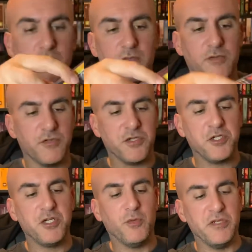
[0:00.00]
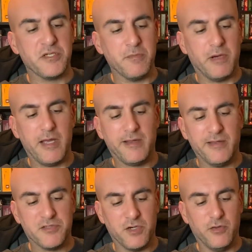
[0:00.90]
So essentially what these Kabaya
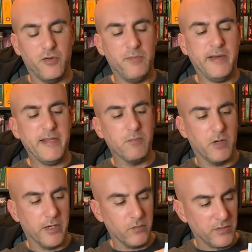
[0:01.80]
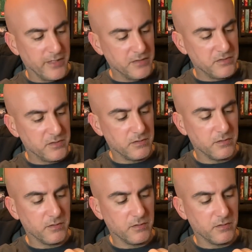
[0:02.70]
kits are, they're mini model kits